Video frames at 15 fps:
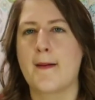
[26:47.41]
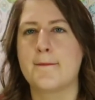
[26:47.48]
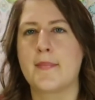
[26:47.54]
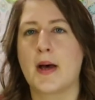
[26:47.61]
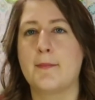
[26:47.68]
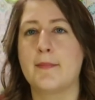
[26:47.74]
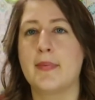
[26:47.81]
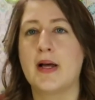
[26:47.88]

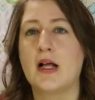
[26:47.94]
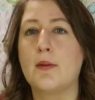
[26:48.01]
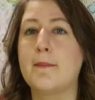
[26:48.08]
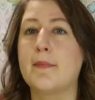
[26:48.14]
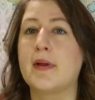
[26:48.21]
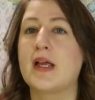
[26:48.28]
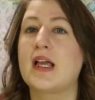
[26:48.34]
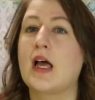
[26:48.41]
papel
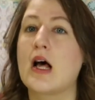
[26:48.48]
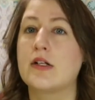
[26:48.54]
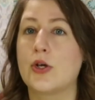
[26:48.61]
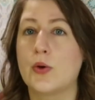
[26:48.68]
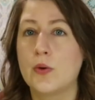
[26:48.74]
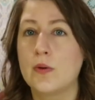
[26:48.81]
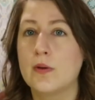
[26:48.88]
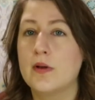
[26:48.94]

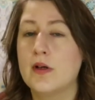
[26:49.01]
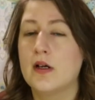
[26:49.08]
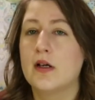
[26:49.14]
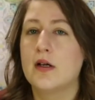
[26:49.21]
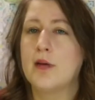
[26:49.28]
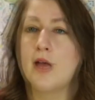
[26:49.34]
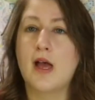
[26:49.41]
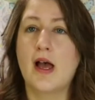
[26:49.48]
picado,
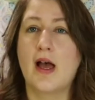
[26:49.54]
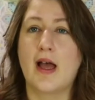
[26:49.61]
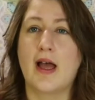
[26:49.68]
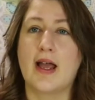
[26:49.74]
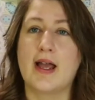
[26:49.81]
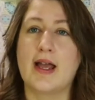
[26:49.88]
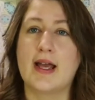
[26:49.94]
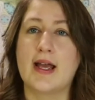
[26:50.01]

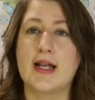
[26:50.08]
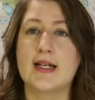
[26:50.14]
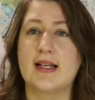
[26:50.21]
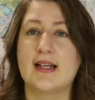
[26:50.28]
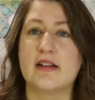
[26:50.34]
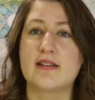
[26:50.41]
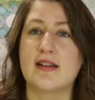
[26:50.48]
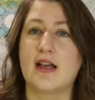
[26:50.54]
and it